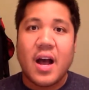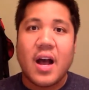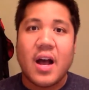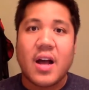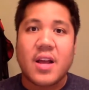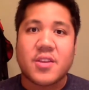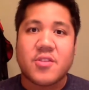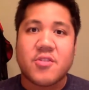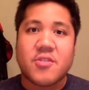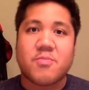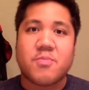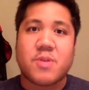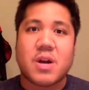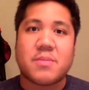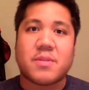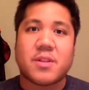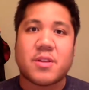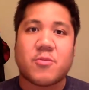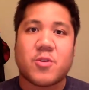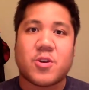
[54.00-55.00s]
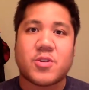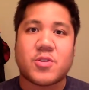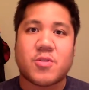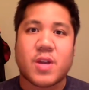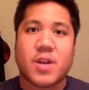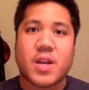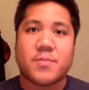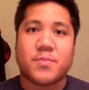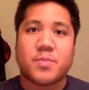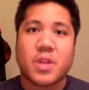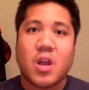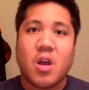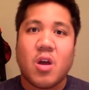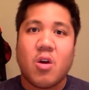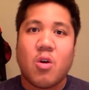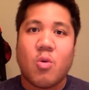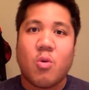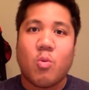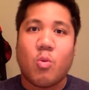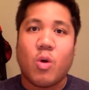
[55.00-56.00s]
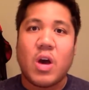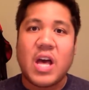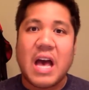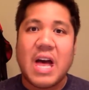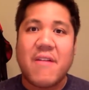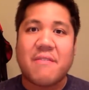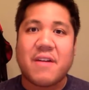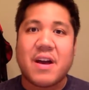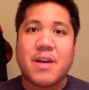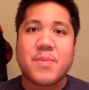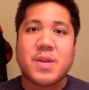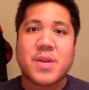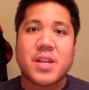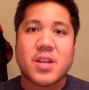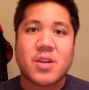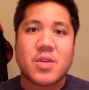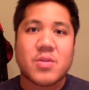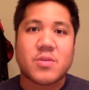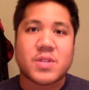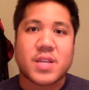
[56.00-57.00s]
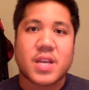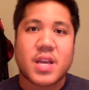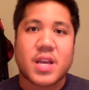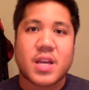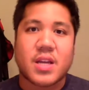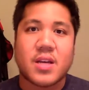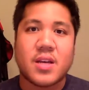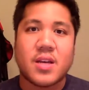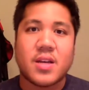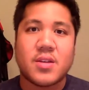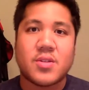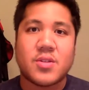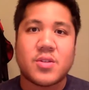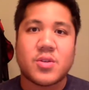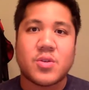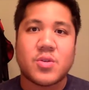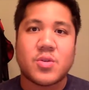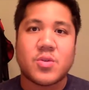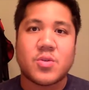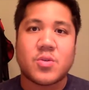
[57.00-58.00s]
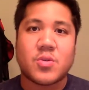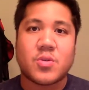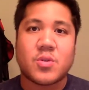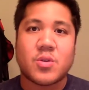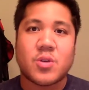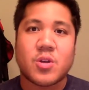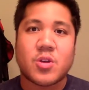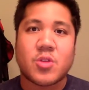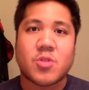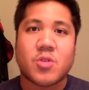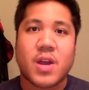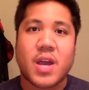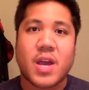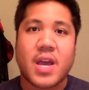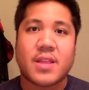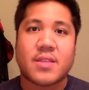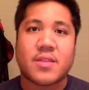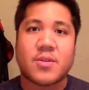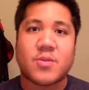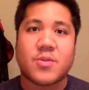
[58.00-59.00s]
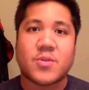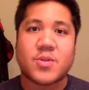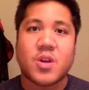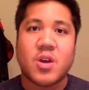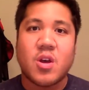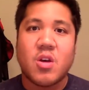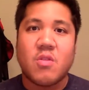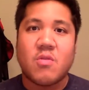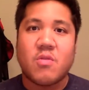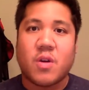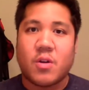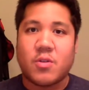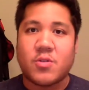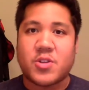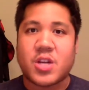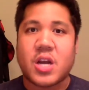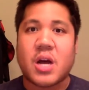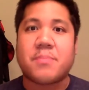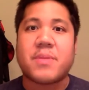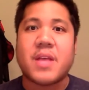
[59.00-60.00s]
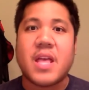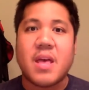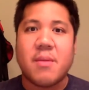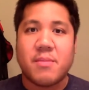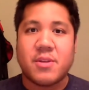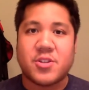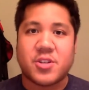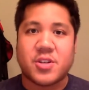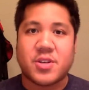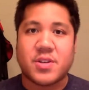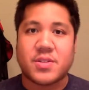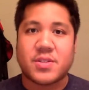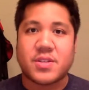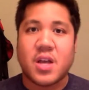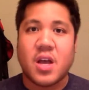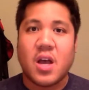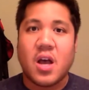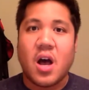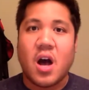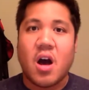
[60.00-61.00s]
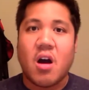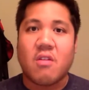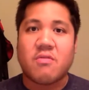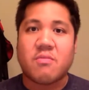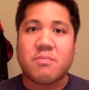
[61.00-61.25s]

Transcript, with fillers: you're probably wondering, what have I been using to create those Photoshop images of